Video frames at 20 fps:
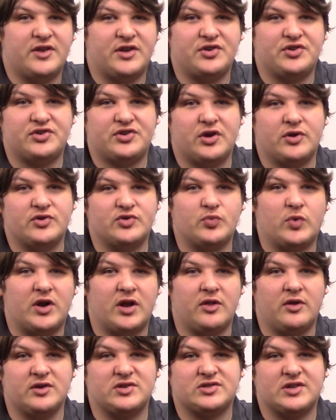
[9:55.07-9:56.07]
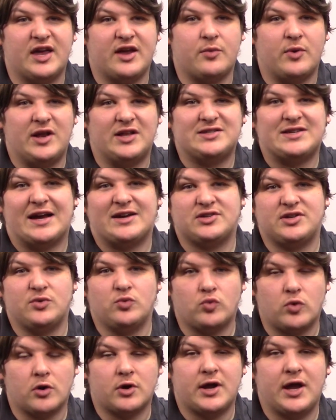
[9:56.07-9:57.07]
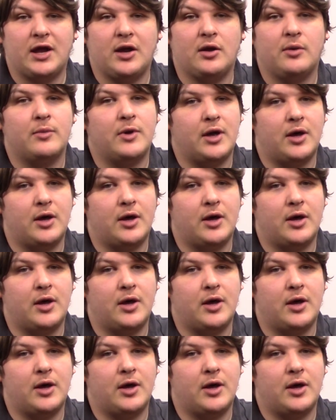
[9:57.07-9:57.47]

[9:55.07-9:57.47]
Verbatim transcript: that shows what it looks like when it's actually working,